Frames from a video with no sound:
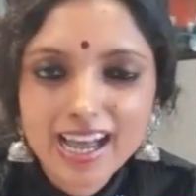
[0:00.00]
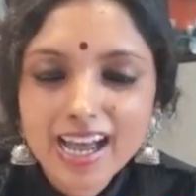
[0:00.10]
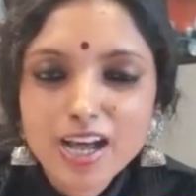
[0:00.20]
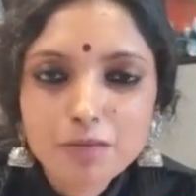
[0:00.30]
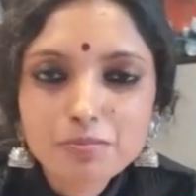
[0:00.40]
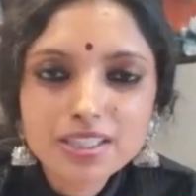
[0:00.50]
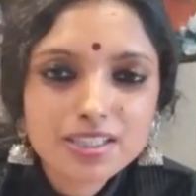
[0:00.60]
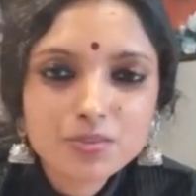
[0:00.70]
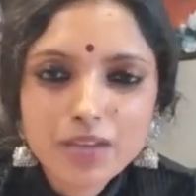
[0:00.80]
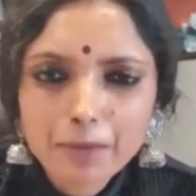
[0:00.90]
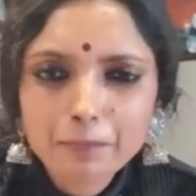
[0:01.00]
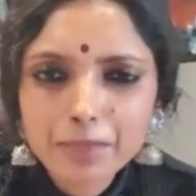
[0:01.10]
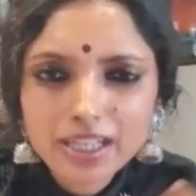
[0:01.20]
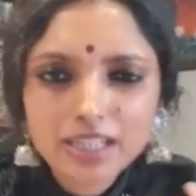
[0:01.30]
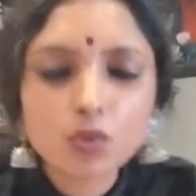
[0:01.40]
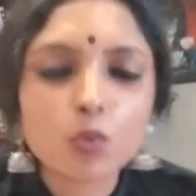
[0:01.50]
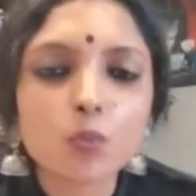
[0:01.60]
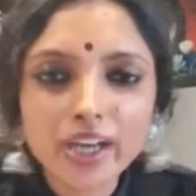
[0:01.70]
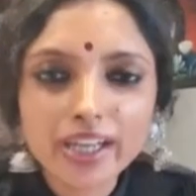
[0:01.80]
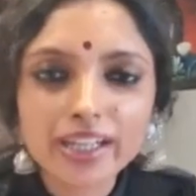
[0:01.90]
Because we have been
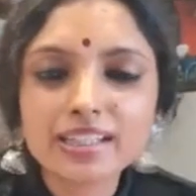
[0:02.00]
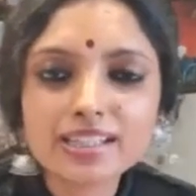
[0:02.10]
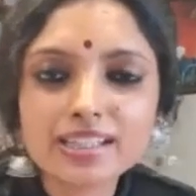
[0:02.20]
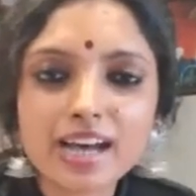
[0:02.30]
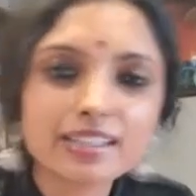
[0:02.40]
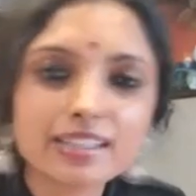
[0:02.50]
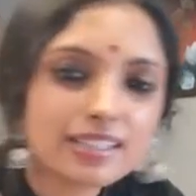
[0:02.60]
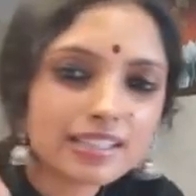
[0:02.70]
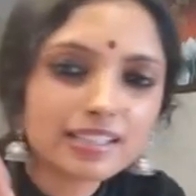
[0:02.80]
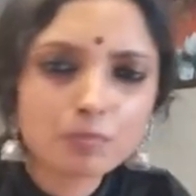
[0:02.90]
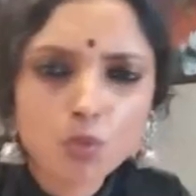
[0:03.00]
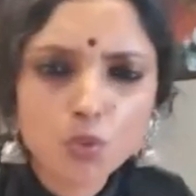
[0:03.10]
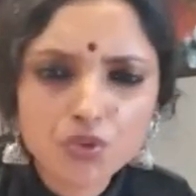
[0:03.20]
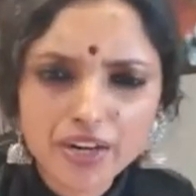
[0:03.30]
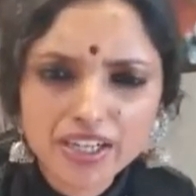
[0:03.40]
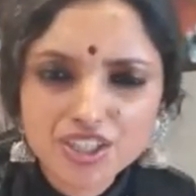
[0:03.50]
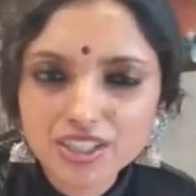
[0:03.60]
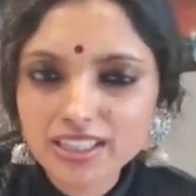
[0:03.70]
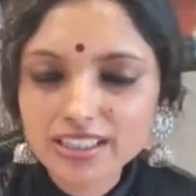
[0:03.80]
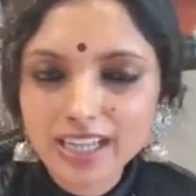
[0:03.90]
wearing the saris in the more traditional
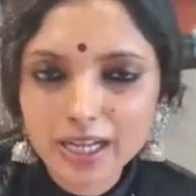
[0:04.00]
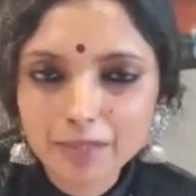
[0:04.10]
type.